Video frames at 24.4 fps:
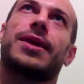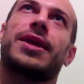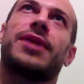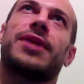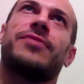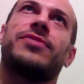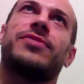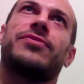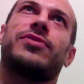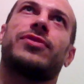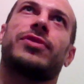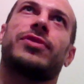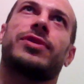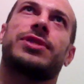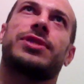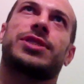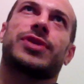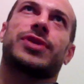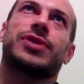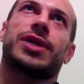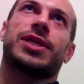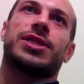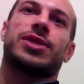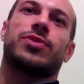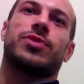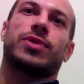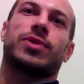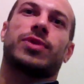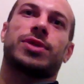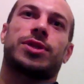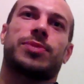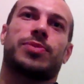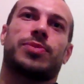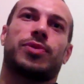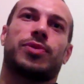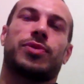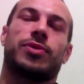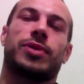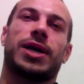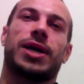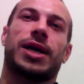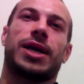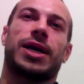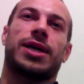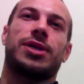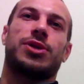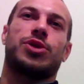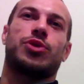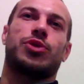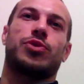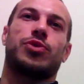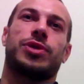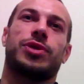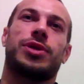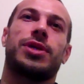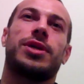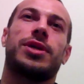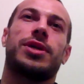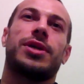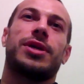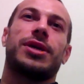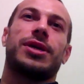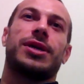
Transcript: even if your strategy was to pull guard, you would